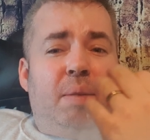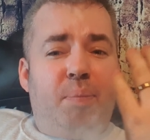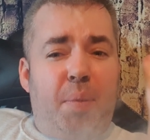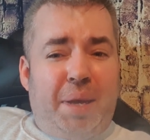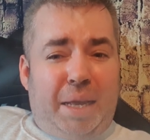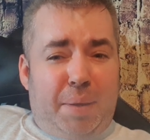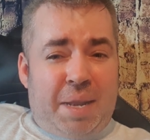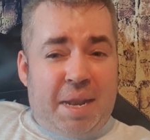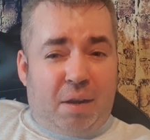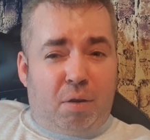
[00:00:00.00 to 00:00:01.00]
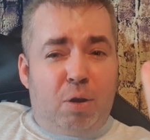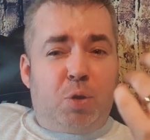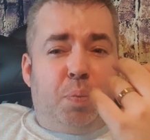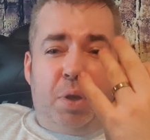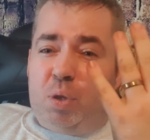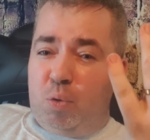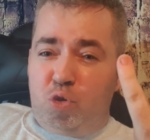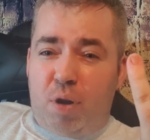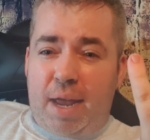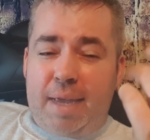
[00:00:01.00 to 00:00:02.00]
Maybe get a neck rush, but no
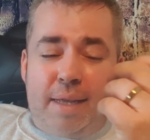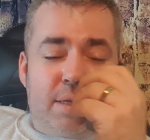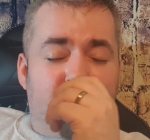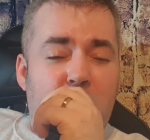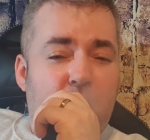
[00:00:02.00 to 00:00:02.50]
dry hits.